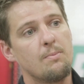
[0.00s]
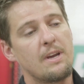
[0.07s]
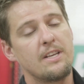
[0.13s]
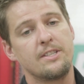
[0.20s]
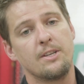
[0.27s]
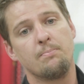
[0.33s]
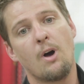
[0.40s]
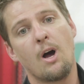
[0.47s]
you
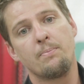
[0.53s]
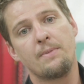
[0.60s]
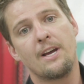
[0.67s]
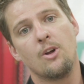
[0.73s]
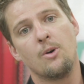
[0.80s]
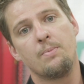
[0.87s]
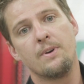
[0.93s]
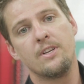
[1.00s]
basically pop
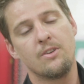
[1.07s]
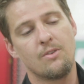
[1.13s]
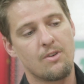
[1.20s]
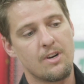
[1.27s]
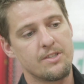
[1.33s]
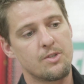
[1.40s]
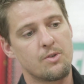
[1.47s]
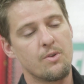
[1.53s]
that open
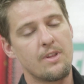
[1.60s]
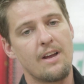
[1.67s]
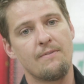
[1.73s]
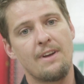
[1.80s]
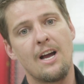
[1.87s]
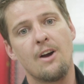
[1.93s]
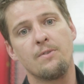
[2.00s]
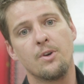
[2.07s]
or unscrew that
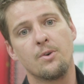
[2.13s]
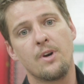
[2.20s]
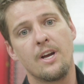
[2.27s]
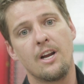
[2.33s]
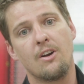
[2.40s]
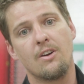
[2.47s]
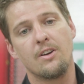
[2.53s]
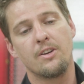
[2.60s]
valve. You'll,
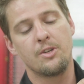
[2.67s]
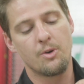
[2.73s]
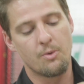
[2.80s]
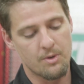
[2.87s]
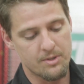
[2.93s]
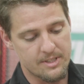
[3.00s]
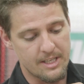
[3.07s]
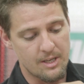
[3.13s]
hear,
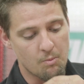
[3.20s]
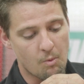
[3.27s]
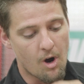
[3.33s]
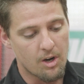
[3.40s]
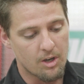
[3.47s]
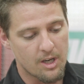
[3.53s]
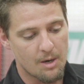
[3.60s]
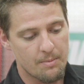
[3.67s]
you'll see
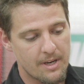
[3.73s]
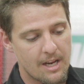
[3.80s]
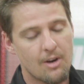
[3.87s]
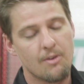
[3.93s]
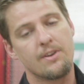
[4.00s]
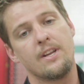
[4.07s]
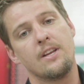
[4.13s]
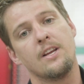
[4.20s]
water coming
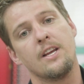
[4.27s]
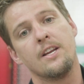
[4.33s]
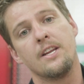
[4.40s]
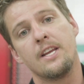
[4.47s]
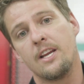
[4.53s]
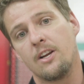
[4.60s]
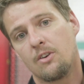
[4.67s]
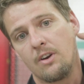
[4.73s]
out and, and
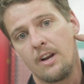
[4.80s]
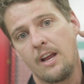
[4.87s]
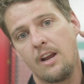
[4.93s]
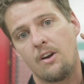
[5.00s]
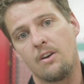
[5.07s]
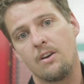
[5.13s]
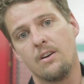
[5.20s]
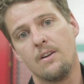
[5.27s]
hear
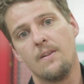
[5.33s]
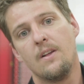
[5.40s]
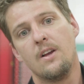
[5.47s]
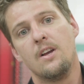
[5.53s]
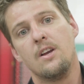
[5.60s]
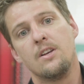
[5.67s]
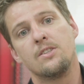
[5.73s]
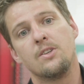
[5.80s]
air.
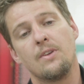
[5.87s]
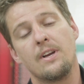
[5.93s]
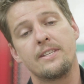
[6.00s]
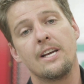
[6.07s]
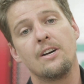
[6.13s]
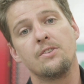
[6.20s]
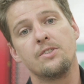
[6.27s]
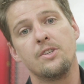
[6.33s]
So that
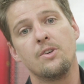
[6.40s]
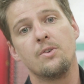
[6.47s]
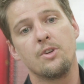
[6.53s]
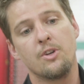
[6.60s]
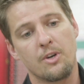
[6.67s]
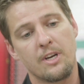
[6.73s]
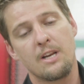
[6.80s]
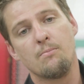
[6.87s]
tells you
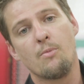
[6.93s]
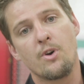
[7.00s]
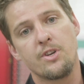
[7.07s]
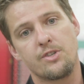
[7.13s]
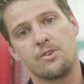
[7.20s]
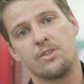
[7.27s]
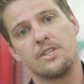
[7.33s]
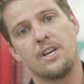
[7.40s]
you're getting
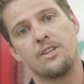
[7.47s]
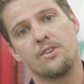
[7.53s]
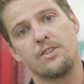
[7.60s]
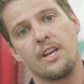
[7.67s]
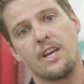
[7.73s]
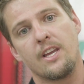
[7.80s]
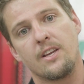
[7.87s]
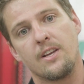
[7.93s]
moisture inside your
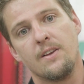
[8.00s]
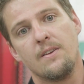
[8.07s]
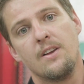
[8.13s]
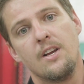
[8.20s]
tank.